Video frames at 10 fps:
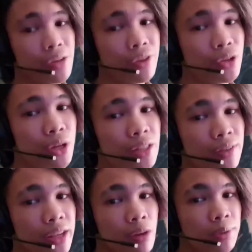So if you enjoyed the
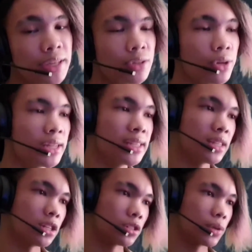video, please do
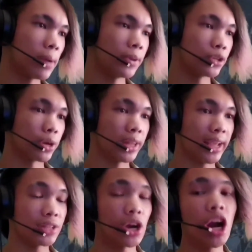consider subscribing to Join
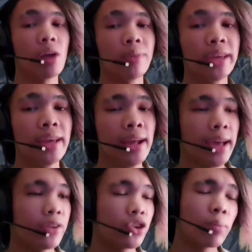the Ants Army
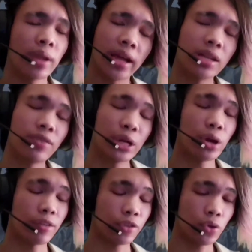and drop a like on the
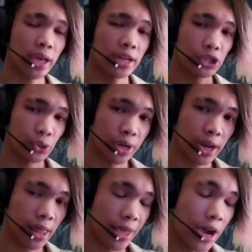video if you
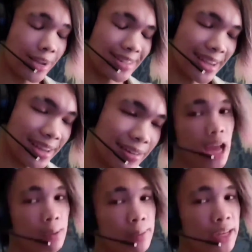enjoyed the content.
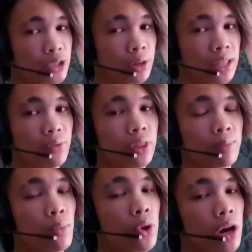I'll be back shortly with
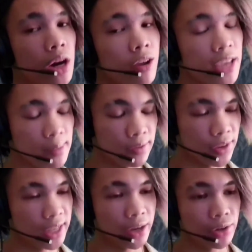more gaming
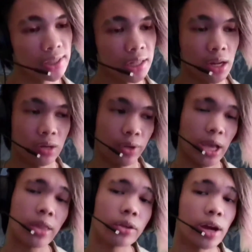videos along with
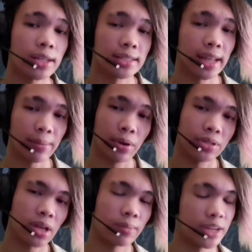other content that I
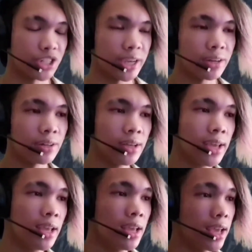post on my channel.
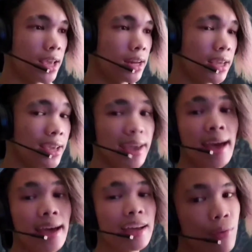And
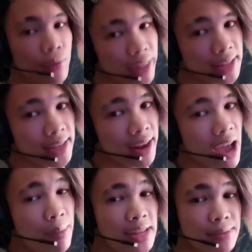yeah, with that said,
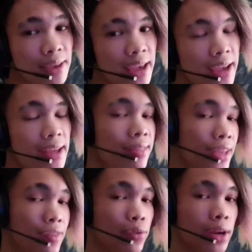I'm Antoki.
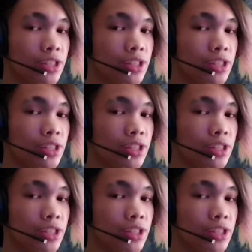Thanks for